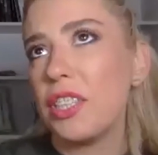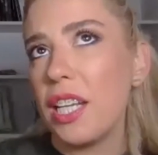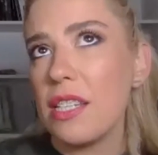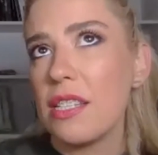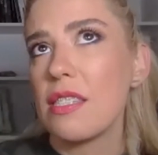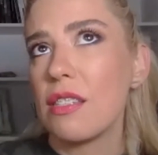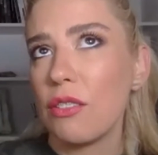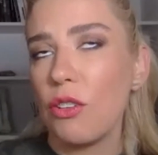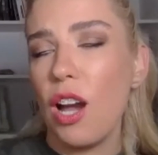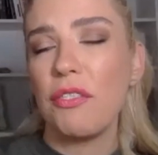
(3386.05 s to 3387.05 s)
days.
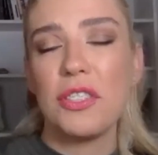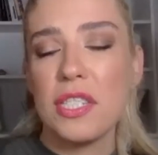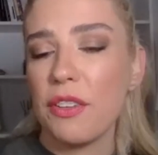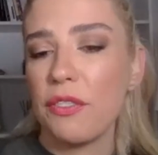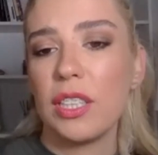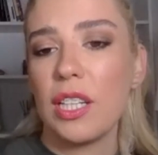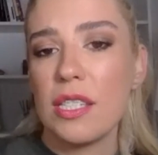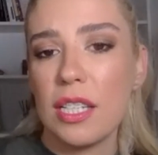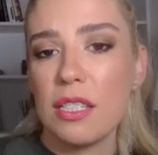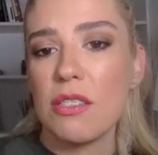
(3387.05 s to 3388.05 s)
After 7
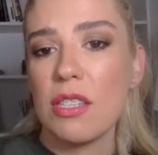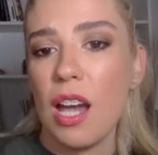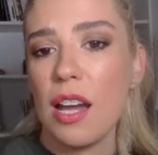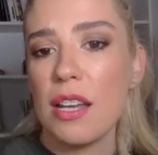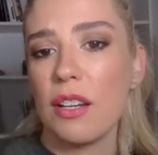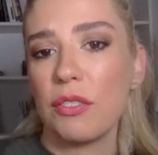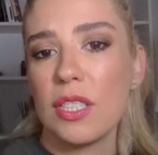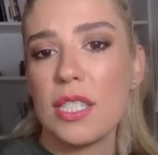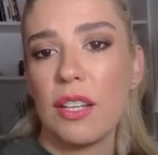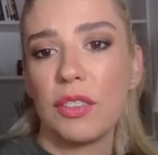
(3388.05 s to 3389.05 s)
days. Exercise after
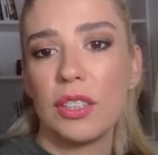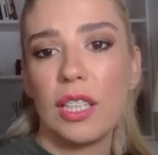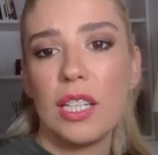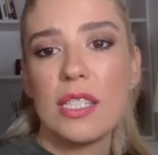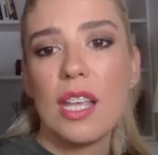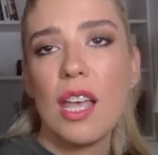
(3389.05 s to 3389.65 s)
7 days.